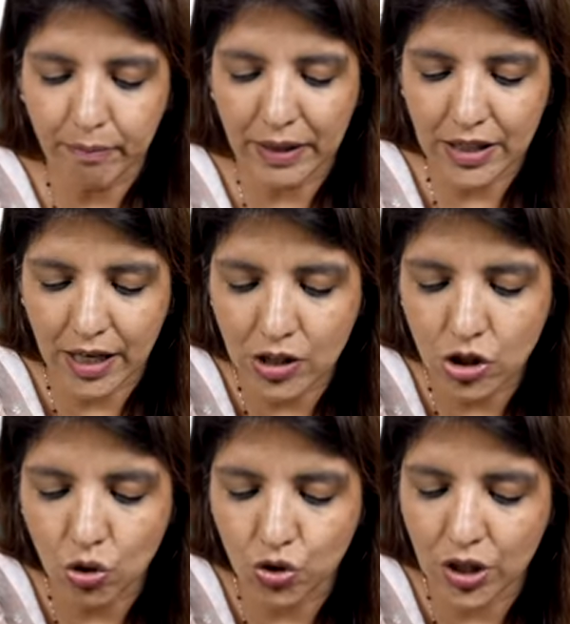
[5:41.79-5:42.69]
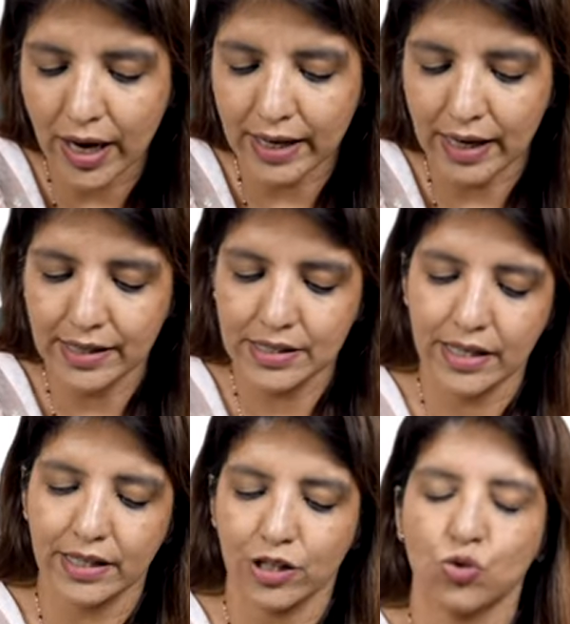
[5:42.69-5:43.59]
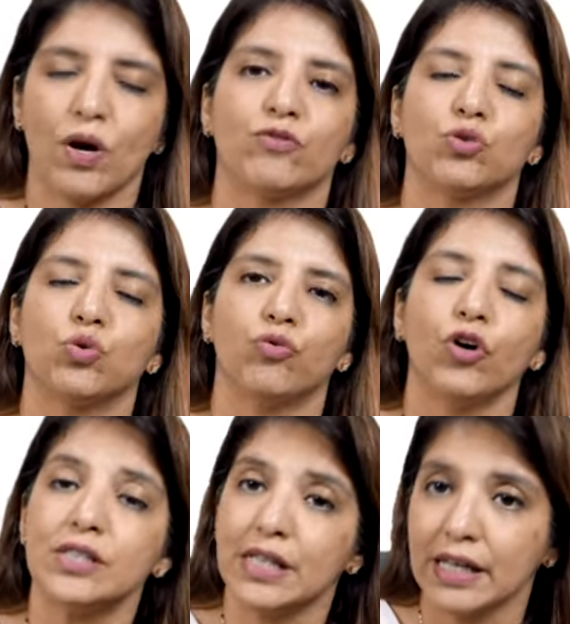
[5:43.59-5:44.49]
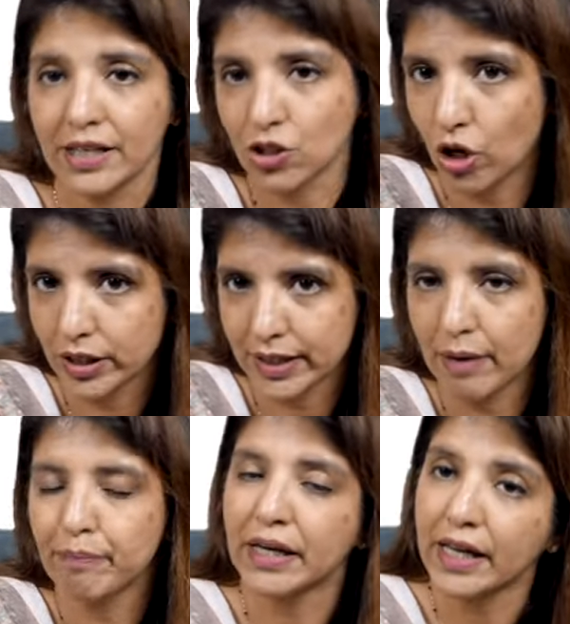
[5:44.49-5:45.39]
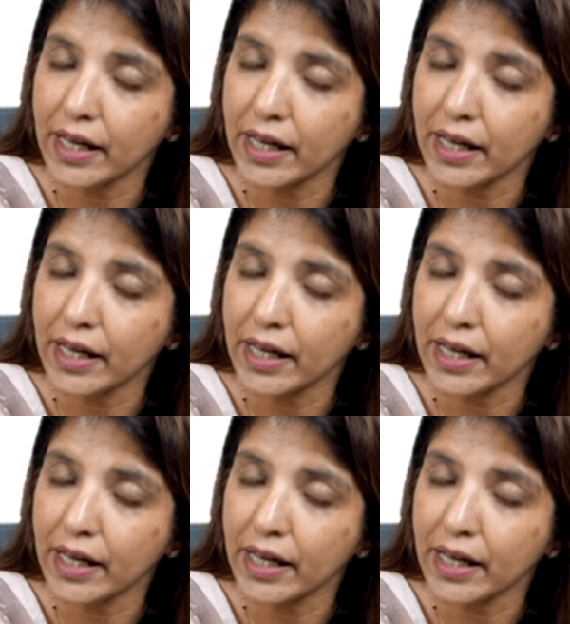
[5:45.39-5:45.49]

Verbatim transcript: but ACOG guidelines say that you have to go for delayed cord clamping.